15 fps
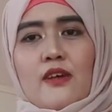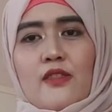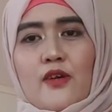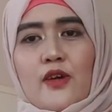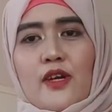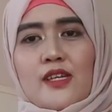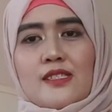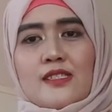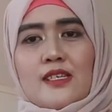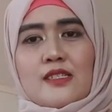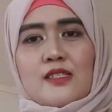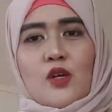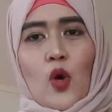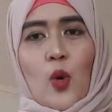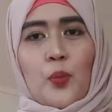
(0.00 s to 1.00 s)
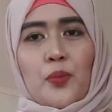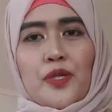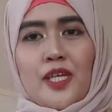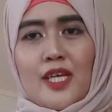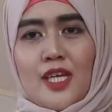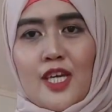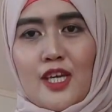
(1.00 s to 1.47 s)
there is this
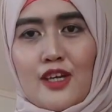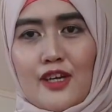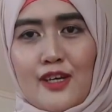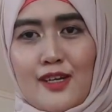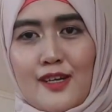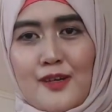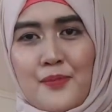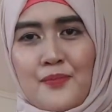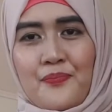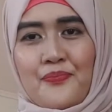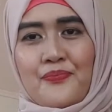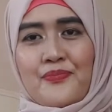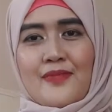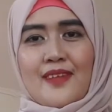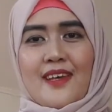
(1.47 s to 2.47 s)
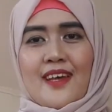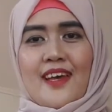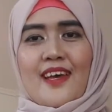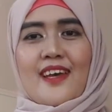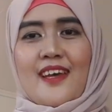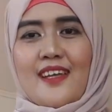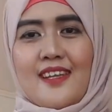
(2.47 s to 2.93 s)
opening here.
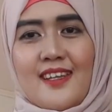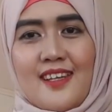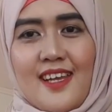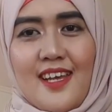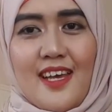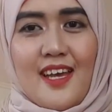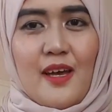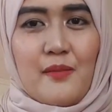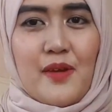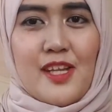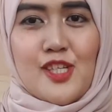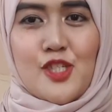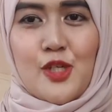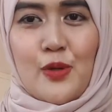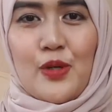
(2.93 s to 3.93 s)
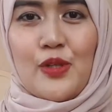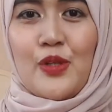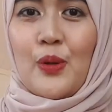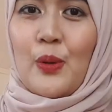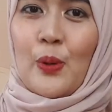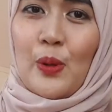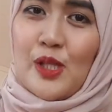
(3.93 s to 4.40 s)
And I'm gonna show you the
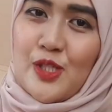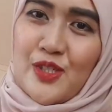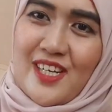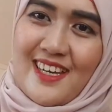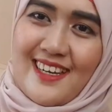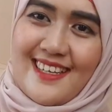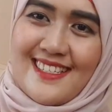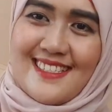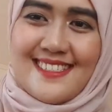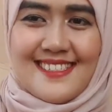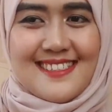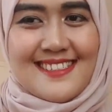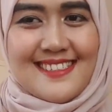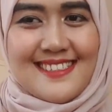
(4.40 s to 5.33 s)
whole dress.